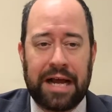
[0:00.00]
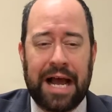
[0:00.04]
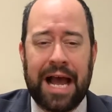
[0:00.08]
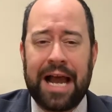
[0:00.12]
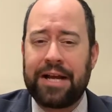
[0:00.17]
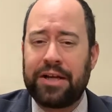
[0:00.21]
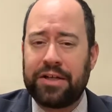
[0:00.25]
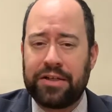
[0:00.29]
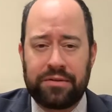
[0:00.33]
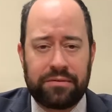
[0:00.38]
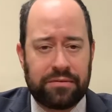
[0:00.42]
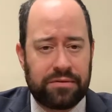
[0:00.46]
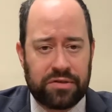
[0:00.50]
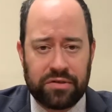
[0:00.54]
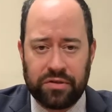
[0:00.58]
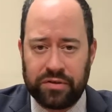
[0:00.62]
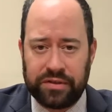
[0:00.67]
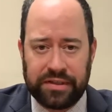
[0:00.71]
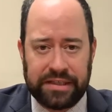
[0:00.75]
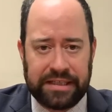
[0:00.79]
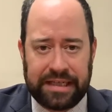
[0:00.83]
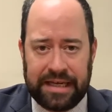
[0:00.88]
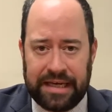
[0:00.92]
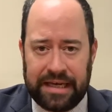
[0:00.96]
I
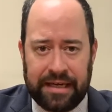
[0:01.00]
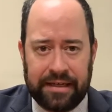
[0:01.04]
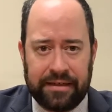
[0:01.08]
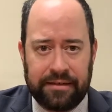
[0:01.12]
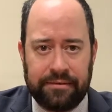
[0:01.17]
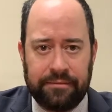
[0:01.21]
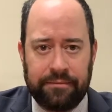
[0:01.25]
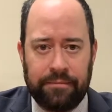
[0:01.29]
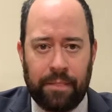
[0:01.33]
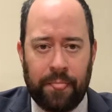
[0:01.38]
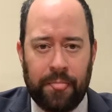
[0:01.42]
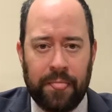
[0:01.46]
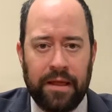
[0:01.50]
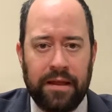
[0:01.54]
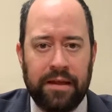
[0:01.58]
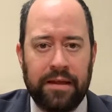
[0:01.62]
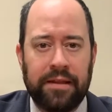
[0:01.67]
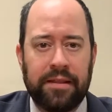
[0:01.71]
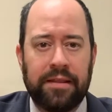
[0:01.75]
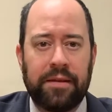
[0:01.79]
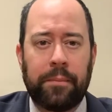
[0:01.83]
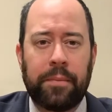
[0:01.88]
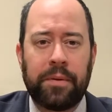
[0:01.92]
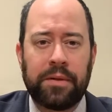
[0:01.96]
certainly can't.
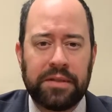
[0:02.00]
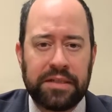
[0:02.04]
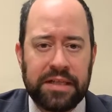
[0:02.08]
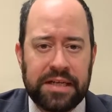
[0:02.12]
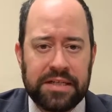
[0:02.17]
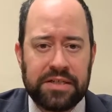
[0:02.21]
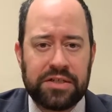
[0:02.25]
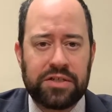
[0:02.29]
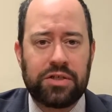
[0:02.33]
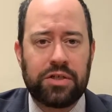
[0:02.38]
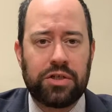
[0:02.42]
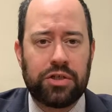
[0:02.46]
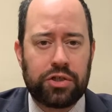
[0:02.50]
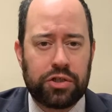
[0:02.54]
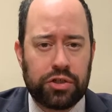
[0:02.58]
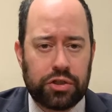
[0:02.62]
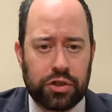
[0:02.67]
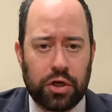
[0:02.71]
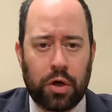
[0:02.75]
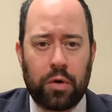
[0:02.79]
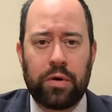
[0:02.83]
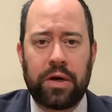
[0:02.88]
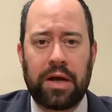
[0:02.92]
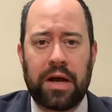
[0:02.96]
The police
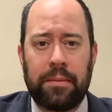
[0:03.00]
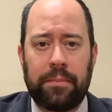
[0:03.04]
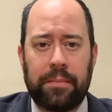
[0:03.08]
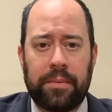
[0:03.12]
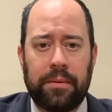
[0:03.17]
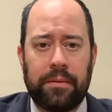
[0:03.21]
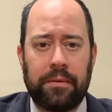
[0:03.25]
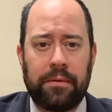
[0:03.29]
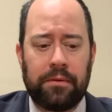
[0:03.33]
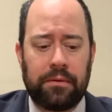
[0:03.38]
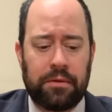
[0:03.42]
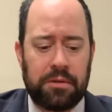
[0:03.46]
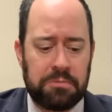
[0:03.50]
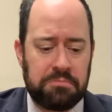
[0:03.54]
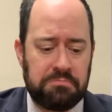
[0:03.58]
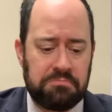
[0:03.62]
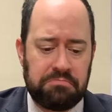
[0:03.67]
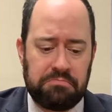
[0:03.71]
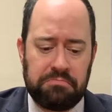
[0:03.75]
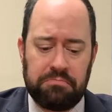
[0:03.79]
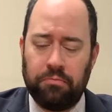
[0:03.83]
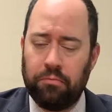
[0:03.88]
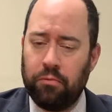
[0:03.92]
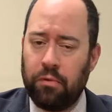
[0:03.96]
showed up
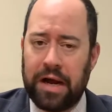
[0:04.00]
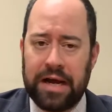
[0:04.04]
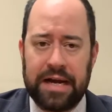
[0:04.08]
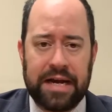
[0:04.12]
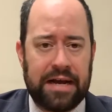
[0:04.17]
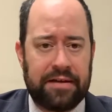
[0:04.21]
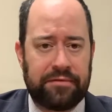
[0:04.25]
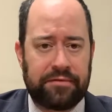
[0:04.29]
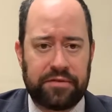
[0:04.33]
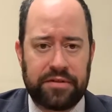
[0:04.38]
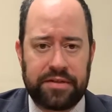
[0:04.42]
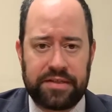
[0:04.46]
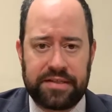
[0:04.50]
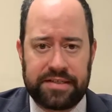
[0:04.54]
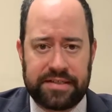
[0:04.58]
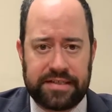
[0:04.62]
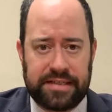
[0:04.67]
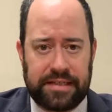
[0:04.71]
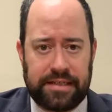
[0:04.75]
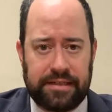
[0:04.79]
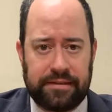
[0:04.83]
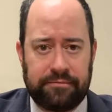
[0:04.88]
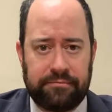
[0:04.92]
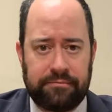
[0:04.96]
right after the
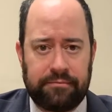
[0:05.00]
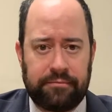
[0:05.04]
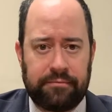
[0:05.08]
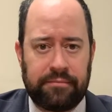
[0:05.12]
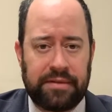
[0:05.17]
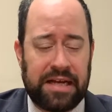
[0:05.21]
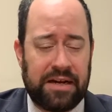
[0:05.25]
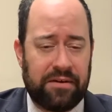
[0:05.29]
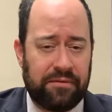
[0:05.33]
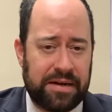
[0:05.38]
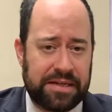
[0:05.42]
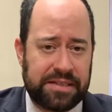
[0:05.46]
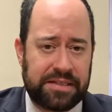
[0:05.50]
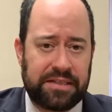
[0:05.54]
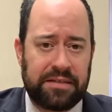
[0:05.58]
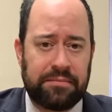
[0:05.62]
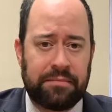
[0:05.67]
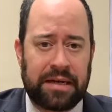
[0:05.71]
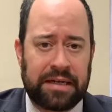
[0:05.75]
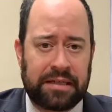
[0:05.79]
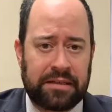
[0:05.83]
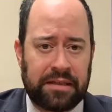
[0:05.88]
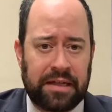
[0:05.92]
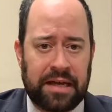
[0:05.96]
scene. They arrested
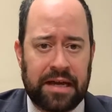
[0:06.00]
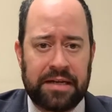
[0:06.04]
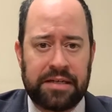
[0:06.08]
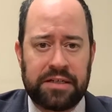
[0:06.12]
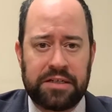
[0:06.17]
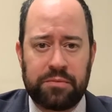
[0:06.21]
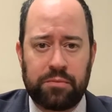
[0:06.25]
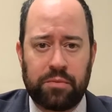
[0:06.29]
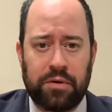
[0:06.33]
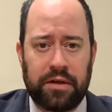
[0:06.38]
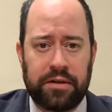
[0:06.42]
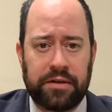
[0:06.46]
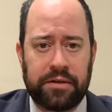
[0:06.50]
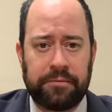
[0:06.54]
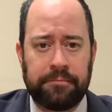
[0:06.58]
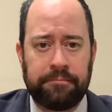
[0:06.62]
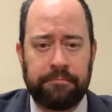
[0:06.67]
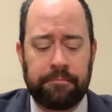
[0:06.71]
my client and his brother.